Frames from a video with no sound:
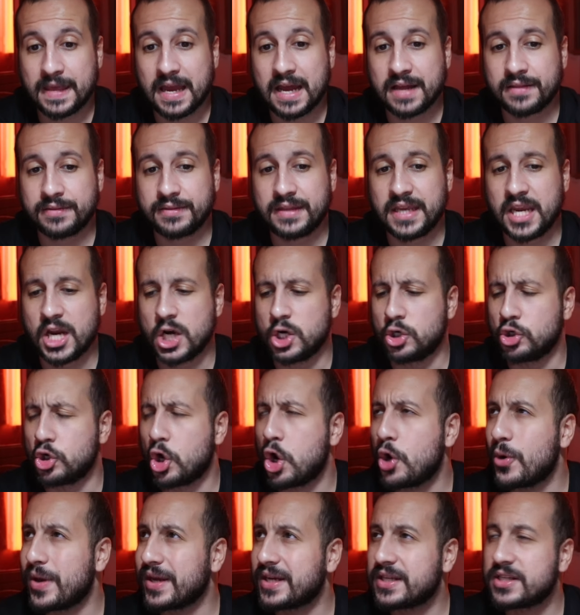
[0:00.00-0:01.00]
and the
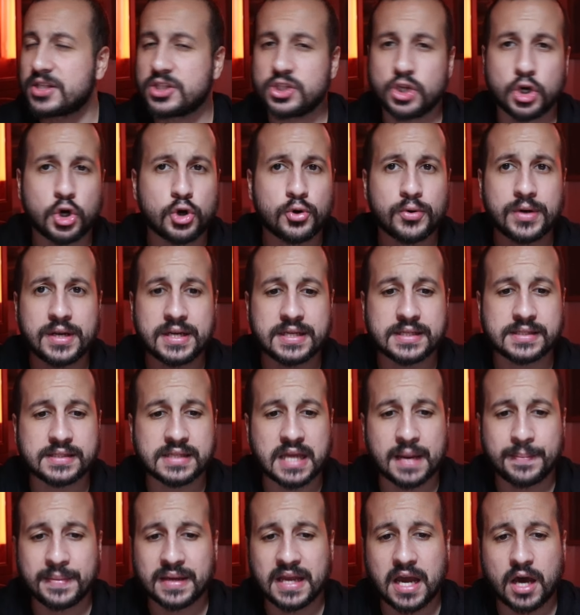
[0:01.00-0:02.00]
heroic
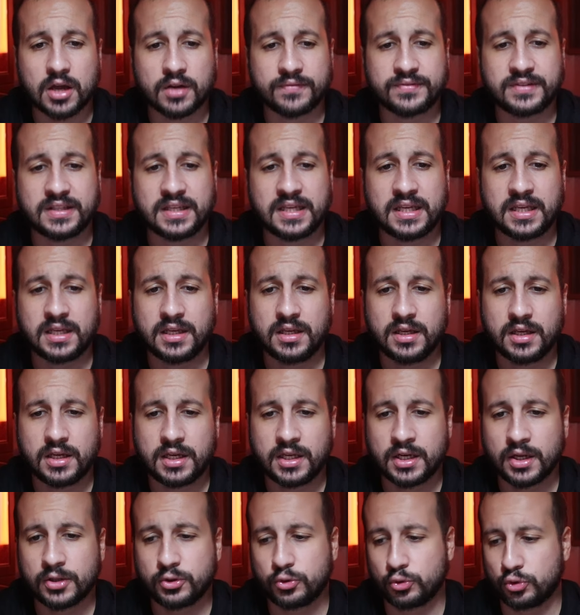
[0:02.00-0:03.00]
stories coming out of the
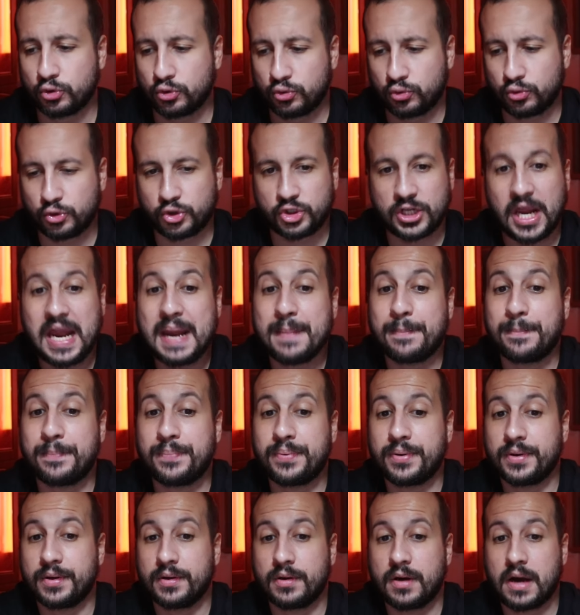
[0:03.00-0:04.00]
you know to, to
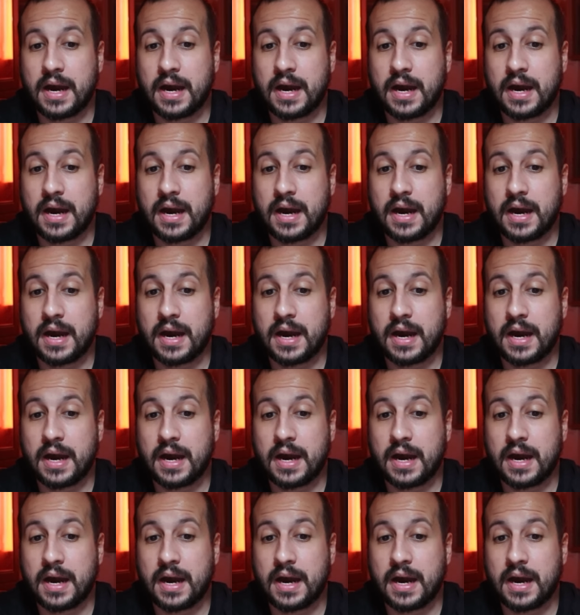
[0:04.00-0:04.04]
shape